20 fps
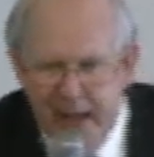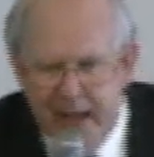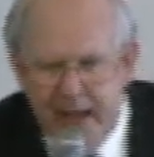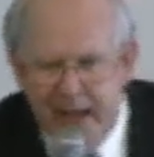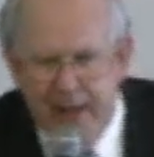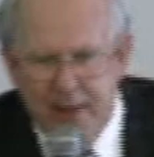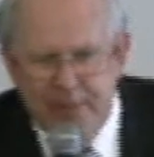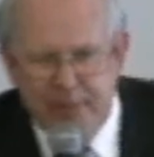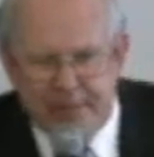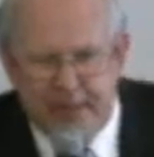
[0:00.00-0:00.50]

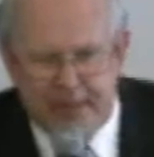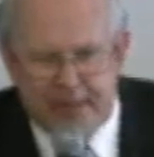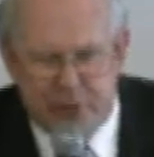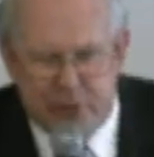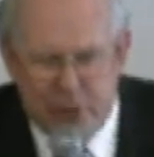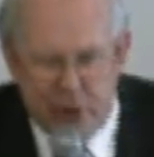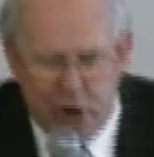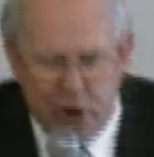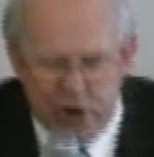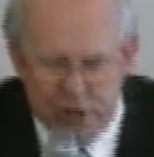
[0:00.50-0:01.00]
he was at the
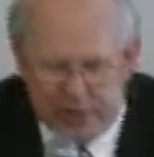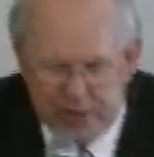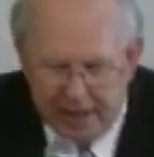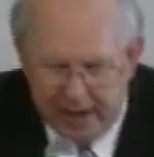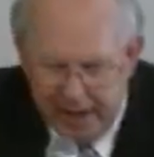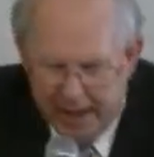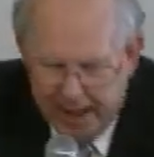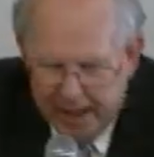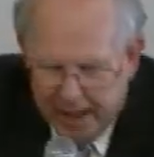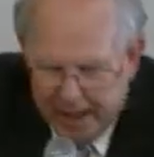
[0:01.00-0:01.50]
church.
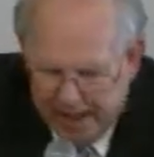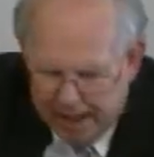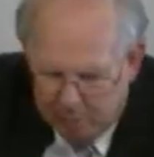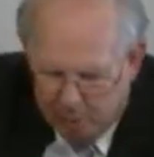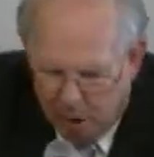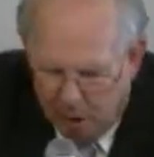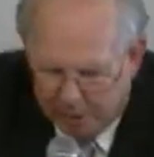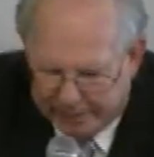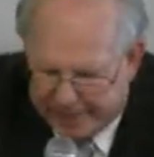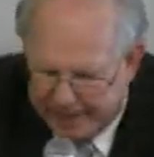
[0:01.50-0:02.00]
He
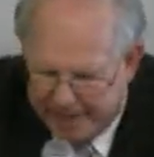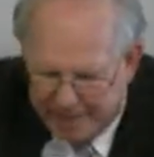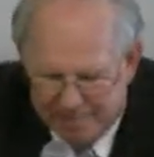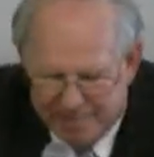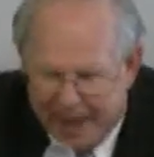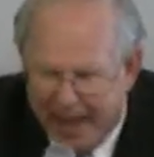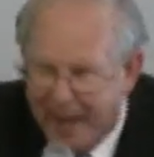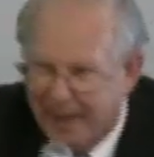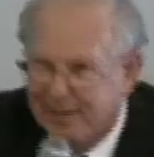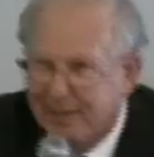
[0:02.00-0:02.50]
walked in the
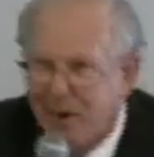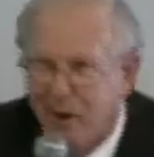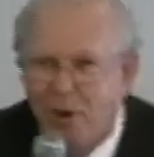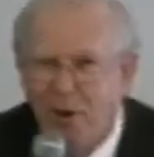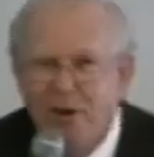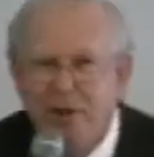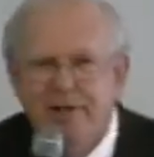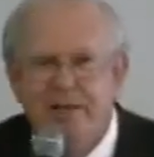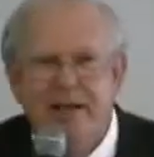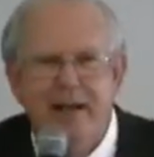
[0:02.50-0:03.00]
back
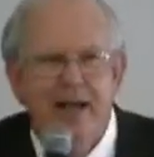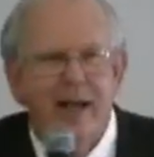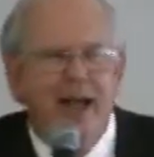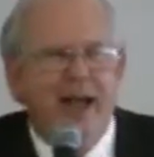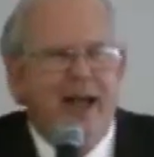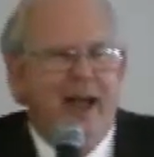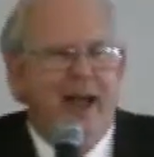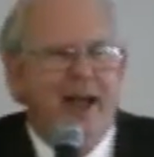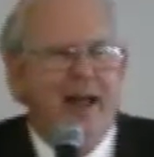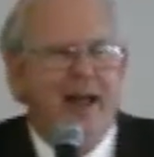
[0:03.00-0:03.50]
doors
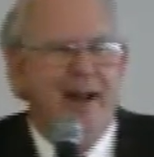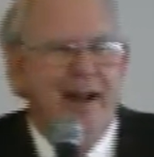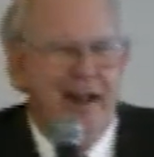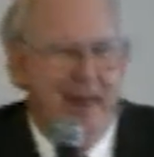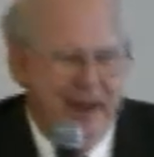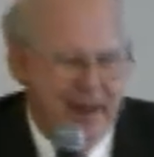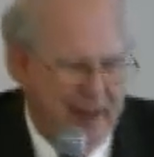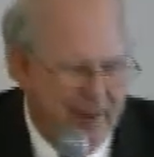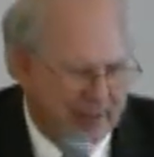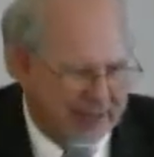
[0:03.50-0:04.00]
and,
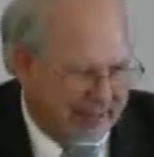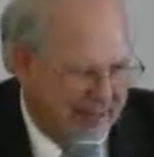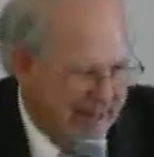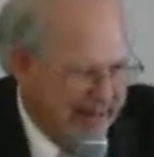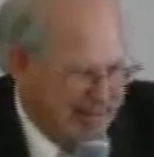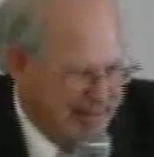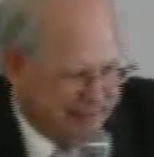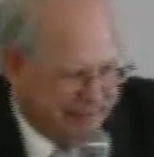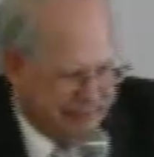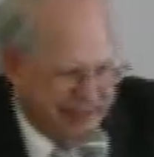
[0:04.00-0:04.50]
and he would
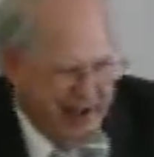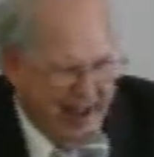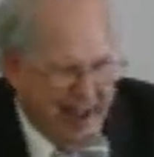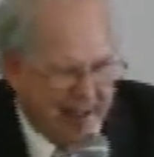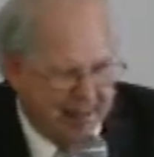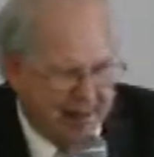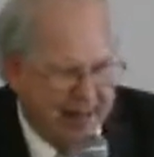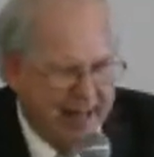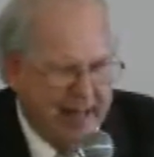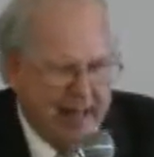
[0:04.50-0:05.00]
lead his
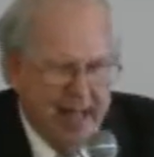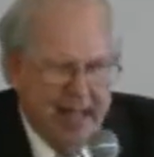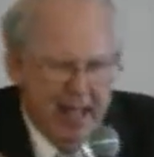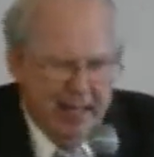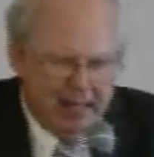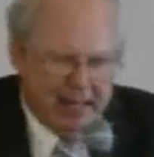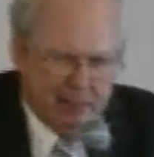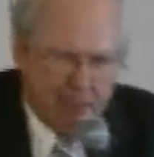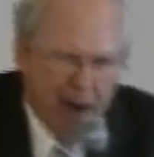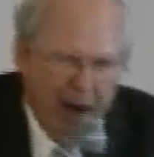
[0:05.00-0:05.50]
family.
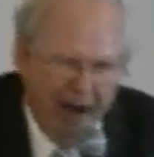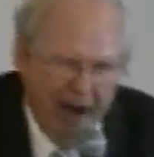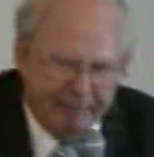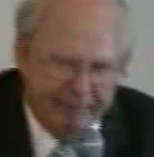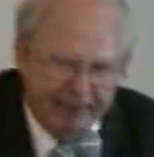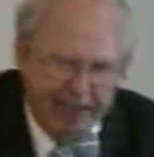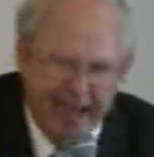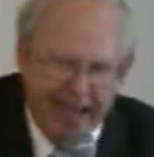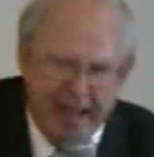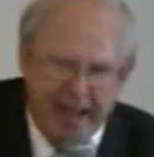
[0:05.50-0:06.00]
His
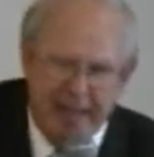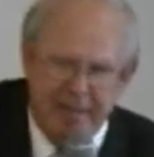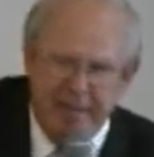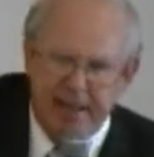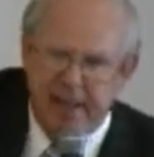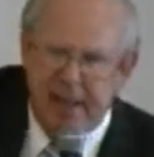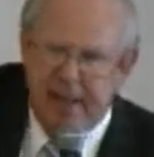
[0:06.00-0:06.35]
wife came,